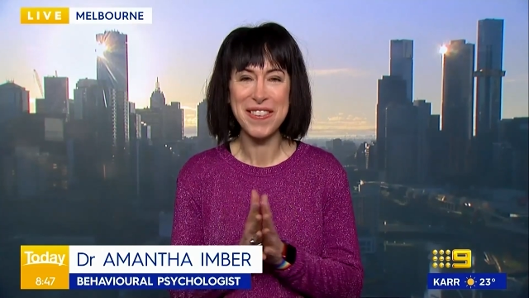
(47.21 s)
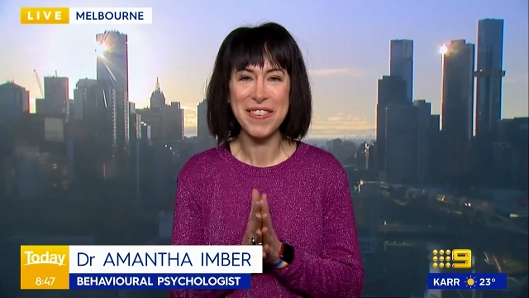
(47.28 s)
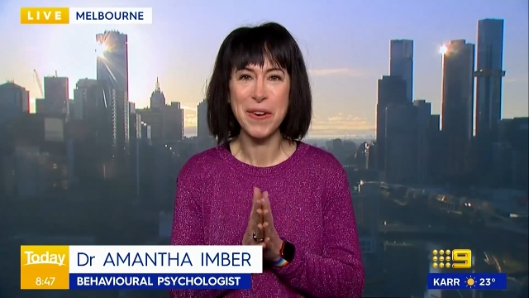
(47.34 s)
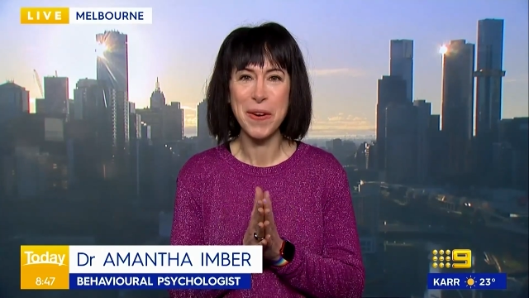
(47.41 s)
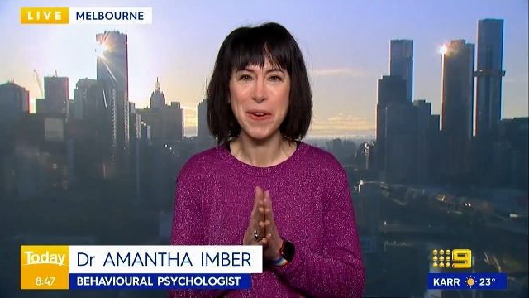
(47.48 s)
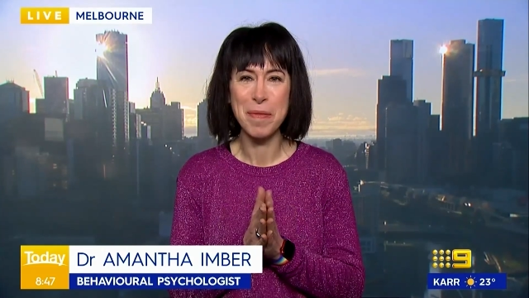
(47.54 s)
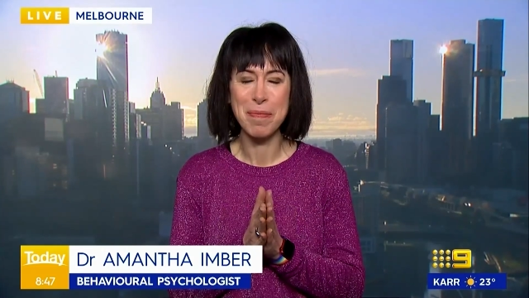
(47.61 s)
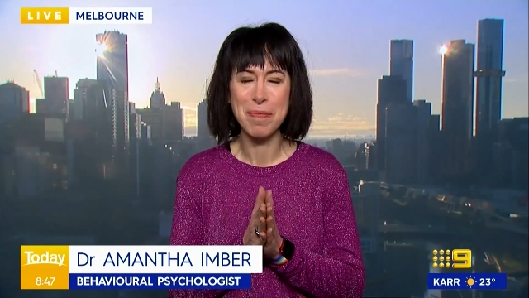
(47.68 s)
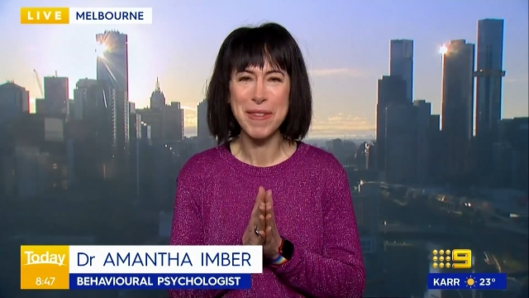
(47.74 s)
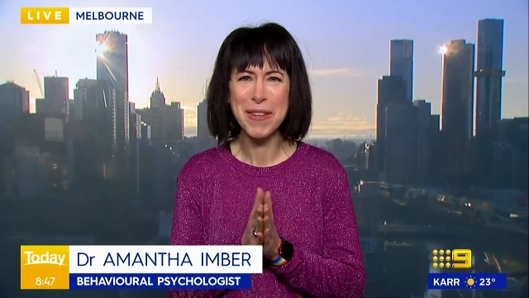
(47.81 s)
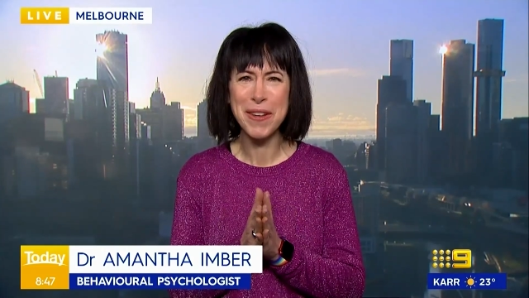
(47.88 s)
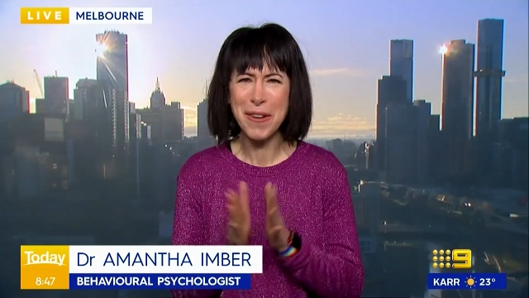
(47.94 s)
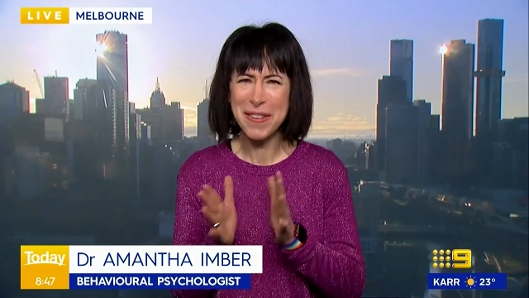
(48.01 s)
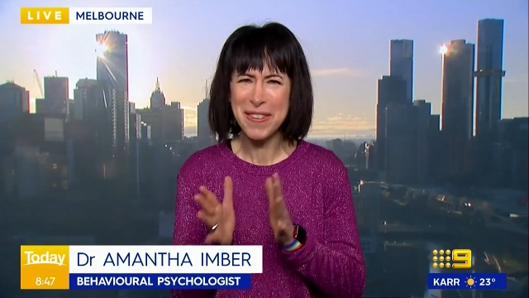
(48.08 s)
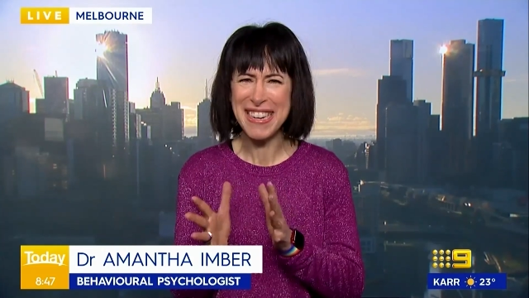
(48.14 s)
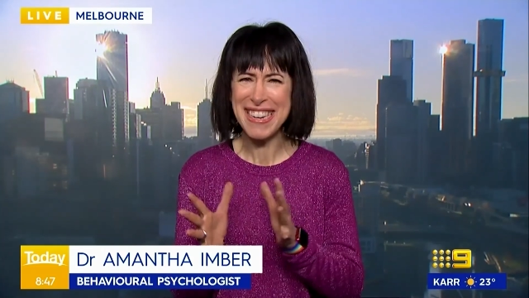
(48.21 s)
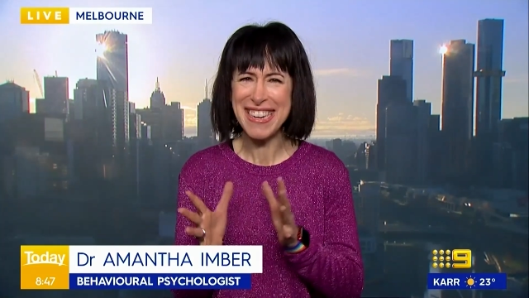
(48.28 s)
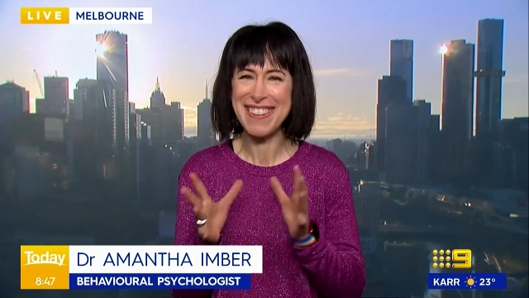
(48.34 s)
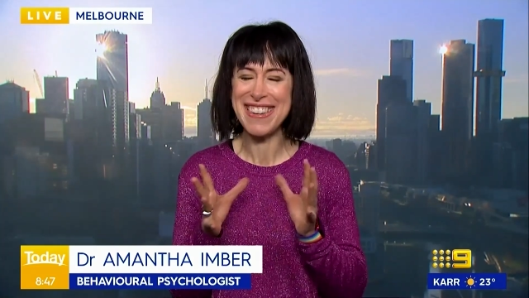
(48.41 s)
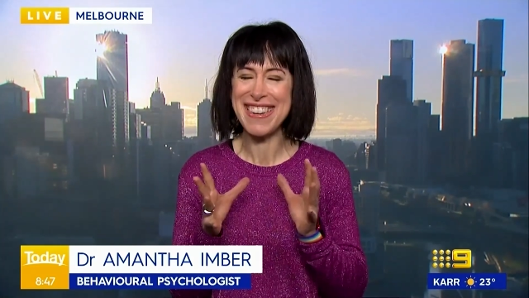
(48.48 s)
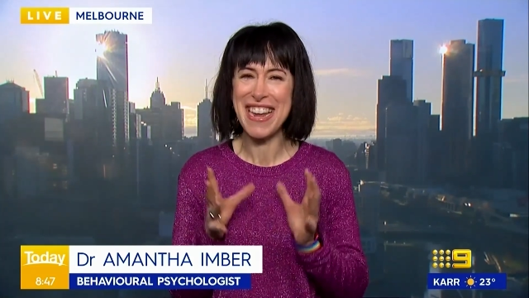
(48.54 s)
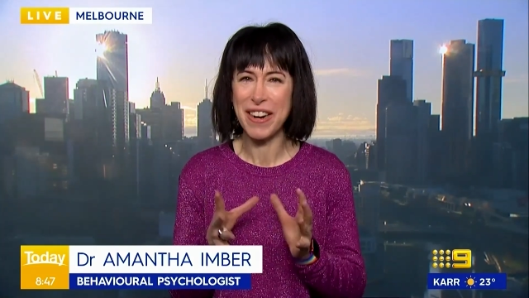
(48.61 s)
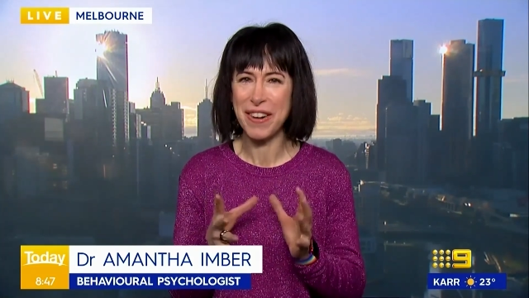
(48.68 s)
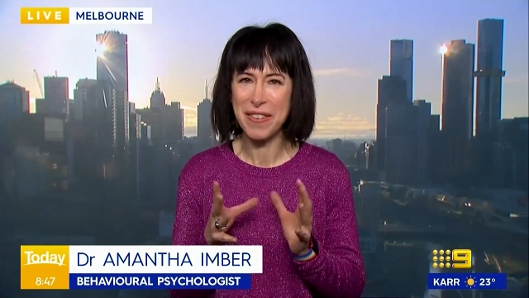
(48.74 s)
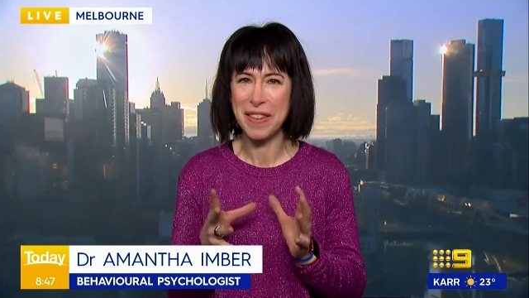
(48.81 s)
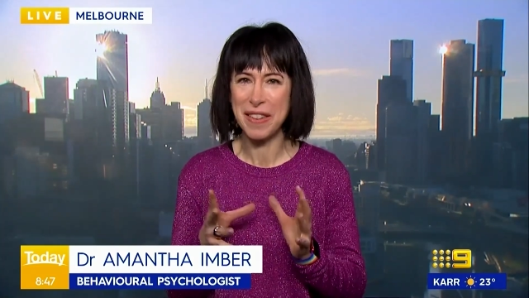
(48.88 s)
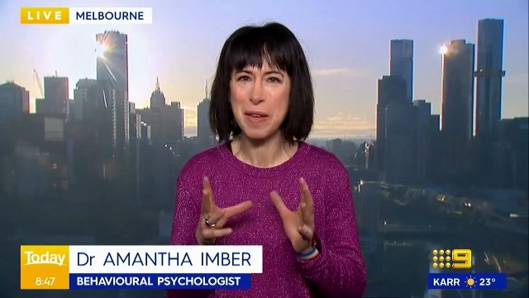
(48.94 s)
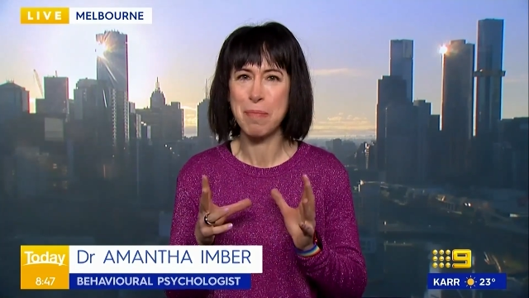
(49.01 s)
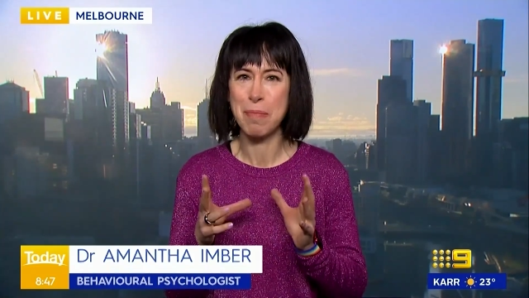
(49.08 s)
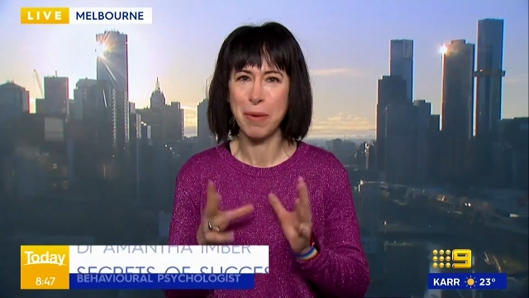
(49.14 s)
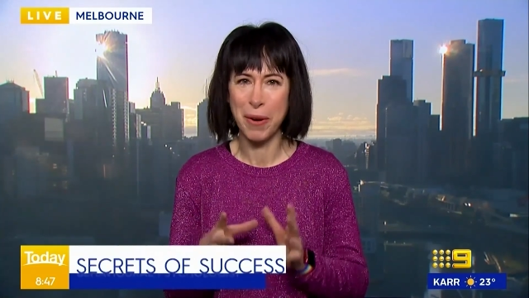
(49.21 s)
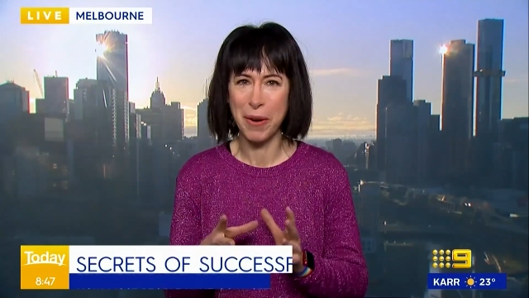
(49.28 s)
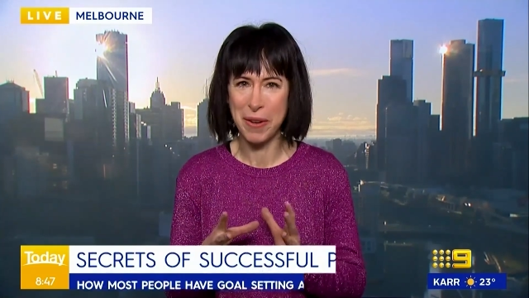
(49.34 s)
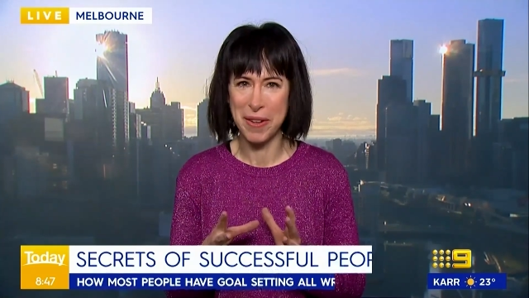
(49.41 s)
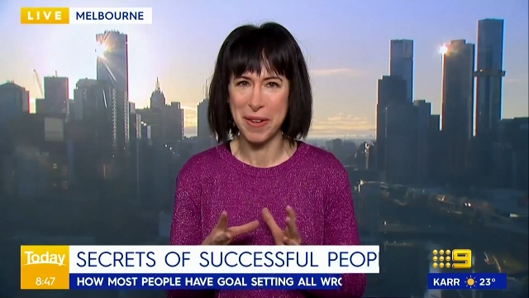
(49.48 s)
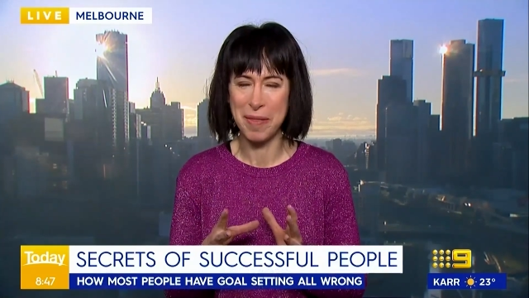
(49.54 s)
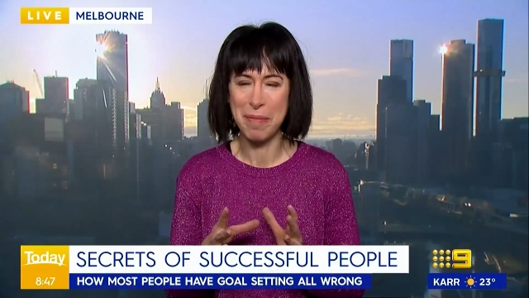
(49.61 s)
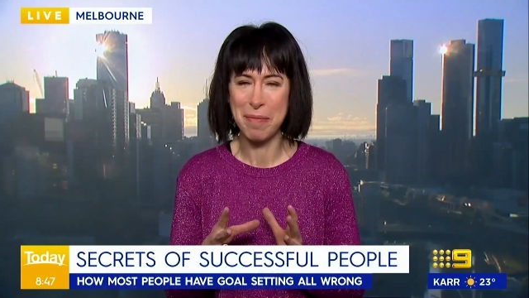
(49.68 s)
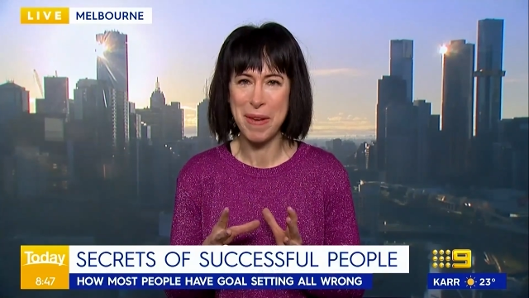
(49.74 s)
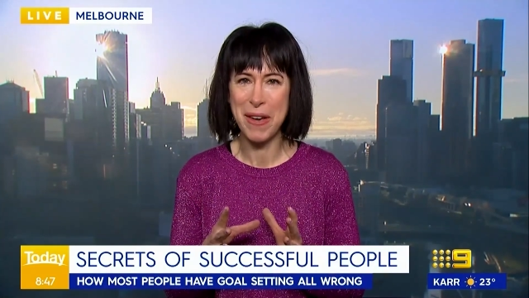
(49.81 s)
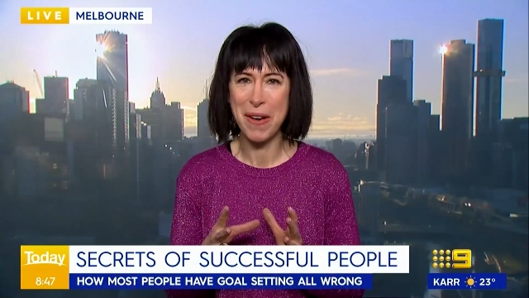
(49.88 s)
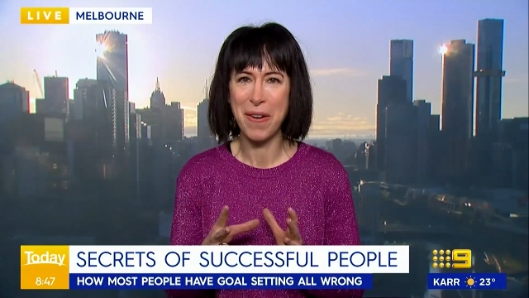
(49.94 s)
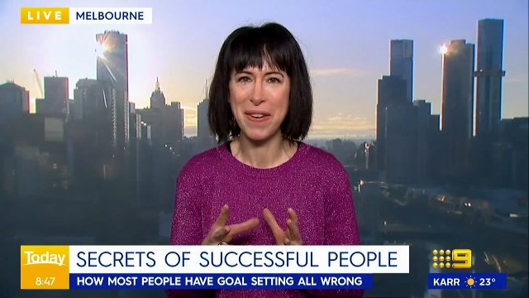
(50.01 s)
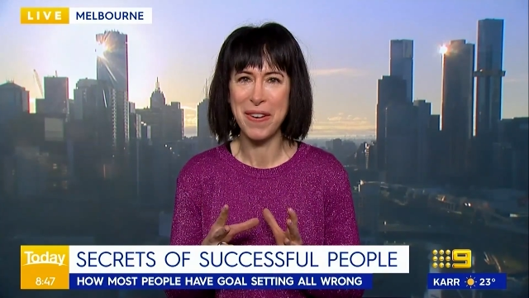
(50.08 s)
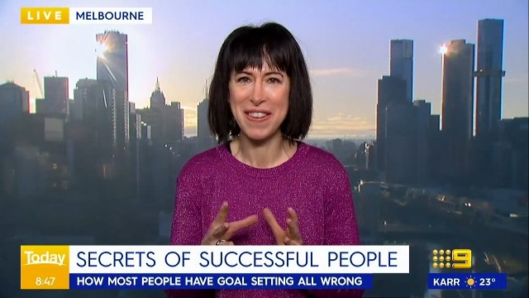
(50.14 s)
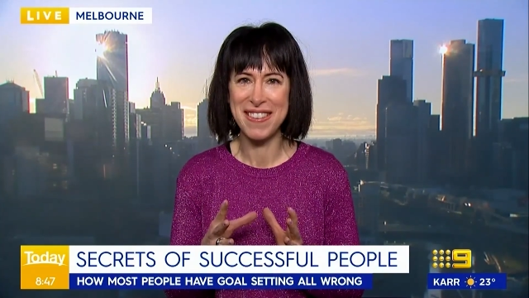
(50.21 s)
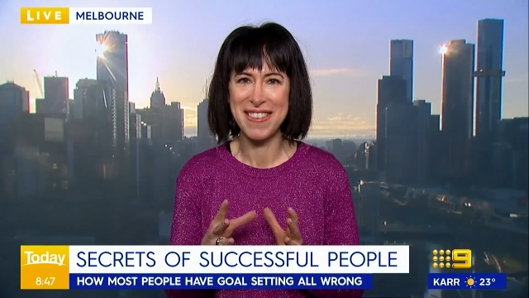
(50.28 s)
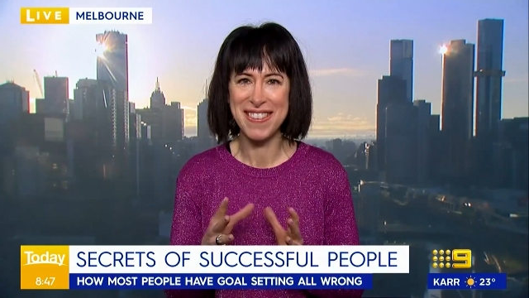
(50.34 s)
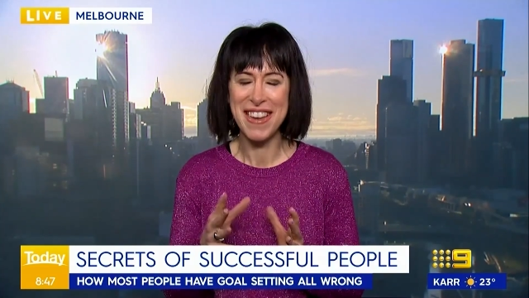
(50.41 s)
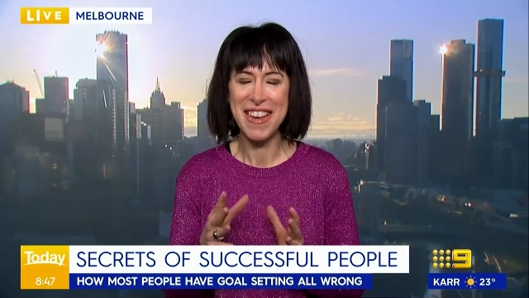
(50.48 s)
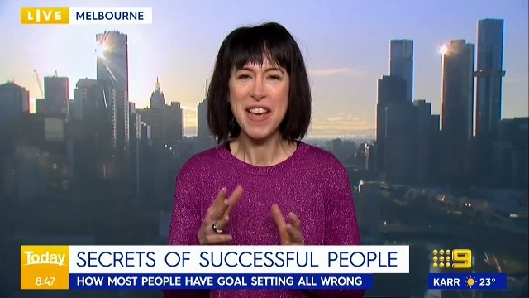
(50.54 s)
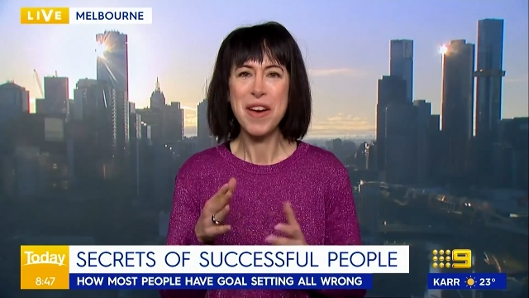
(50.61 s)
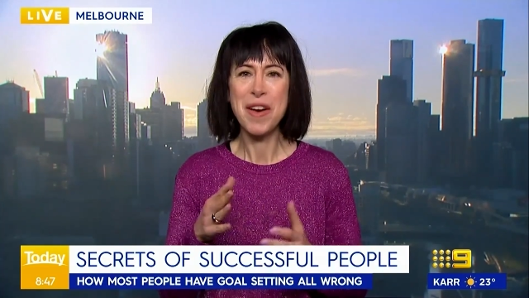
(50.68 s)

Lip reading: So goal setting is inherently broken because